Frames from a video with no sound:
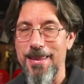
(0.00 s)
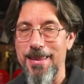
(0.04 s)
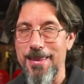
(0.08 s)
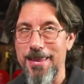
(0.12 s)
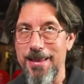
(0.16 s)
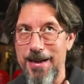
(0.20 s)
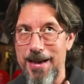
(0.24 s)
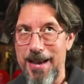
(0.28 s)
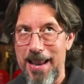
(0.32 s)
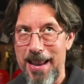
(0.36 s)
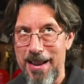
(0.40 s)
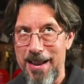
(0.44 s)
and
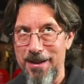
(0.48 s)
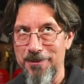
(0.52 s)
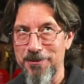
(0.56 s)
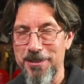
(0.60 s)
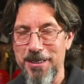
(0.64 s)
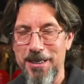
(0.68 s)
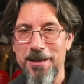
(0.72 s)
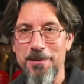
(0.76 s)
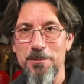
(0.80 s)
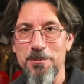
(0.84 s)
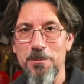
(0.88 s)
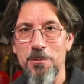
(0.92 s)
that I have
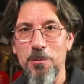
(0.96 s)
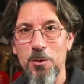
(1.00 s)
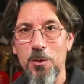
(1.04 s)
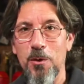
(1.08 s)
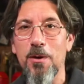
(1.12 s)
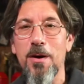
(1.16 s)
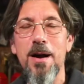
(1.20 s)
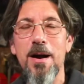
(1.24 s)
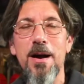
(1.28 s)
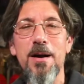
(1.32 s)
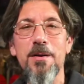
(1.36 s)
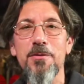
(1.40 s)
to get
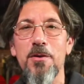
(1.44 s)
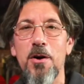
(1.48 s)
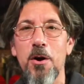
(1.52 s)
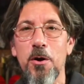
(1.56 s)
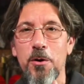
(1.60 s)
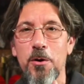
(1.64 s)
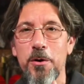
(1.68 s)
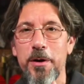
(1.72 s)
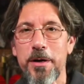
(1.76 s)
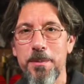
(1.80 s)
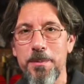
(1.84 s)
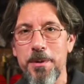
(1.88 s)
more of
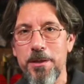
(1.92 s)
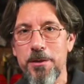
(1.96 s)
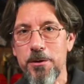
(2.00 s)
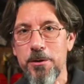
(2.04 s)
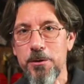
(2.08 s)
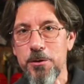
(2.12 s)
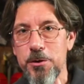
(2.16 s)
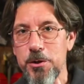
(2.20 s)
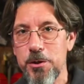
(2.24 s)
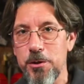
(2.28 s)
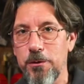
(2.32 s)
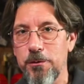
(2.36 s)
are going to be
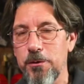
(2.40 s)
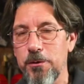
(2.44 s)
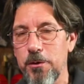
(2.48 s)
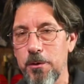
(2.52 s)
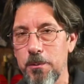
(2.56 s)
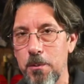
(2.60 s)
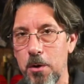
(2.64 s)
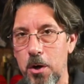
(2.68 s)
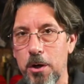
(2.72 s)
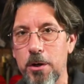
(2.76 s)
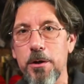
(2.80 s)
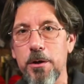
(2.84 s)
their silver
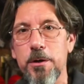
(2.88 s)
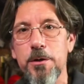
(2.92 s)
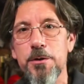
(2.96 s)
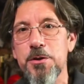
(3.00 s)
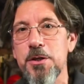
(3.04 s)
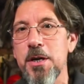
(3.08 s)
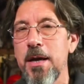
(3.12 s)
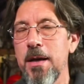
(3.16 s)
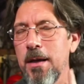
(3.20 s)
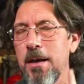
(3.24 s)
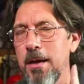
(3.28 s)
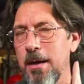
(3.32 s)

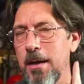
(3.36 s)
markers.